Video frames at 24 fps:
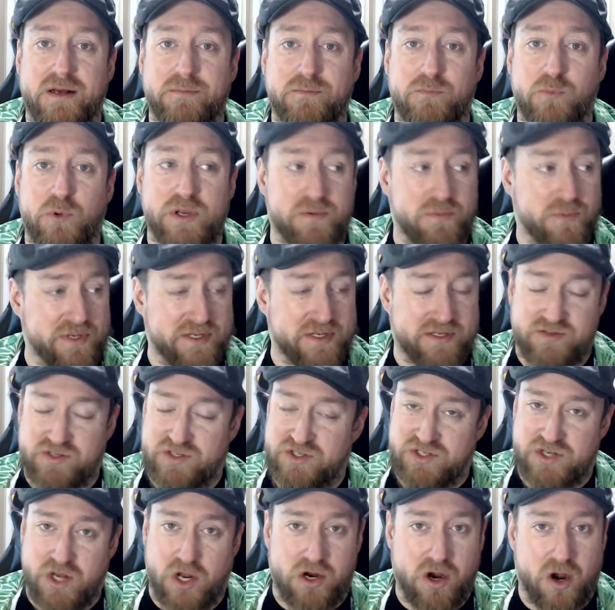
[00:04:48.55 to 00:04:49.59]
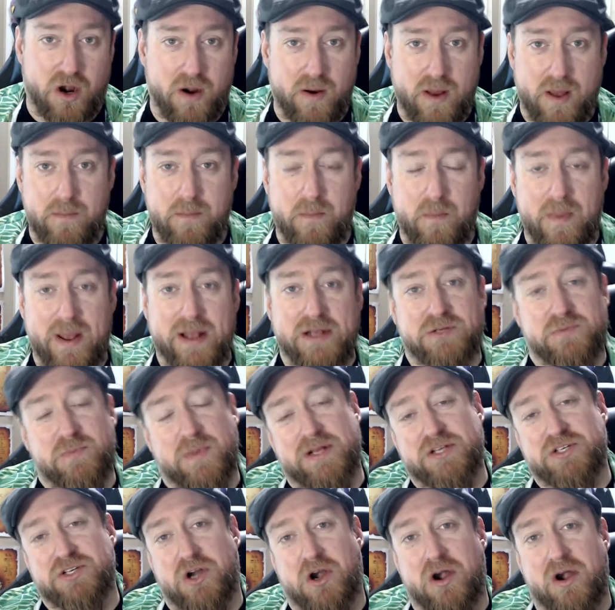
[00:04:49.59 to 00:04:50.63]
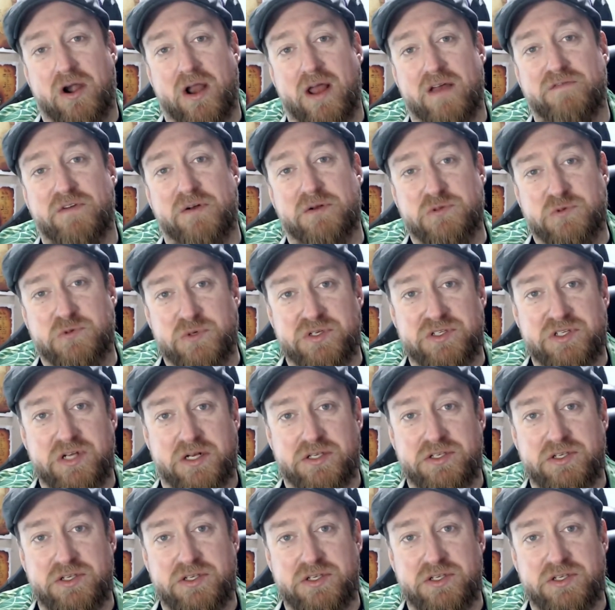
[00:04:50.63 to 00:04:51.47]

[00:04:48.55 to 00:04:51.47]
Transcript: We made sure our headphones were stuck